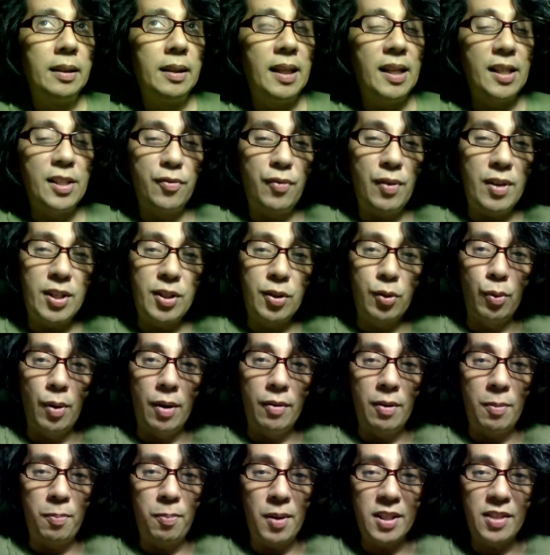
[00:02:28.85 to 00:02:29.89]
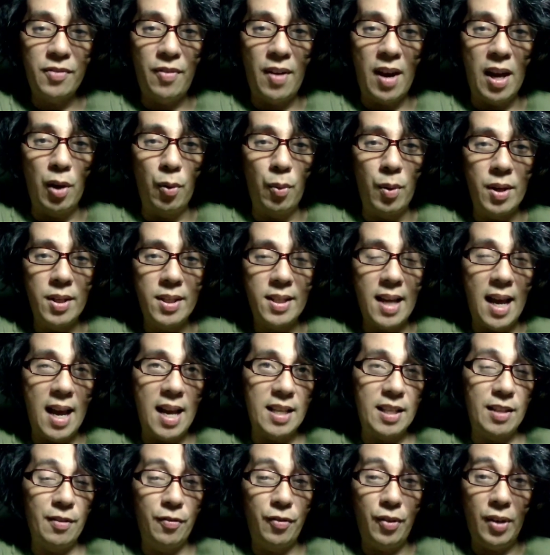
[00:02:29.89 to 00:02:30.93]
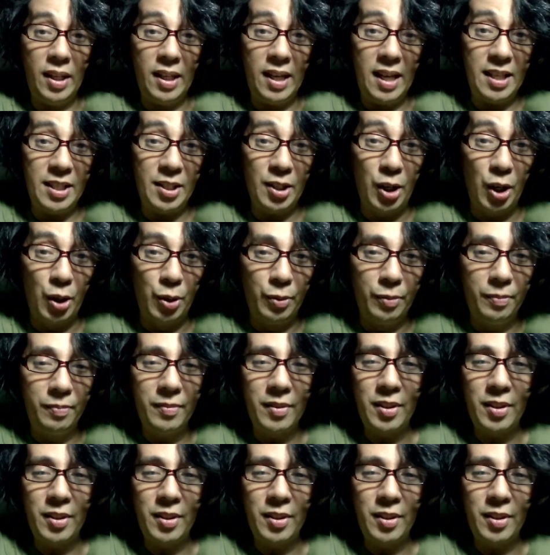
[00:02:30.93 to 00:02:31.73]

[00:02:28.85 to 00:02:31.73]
It's reached 200 plus followers as of three days ago.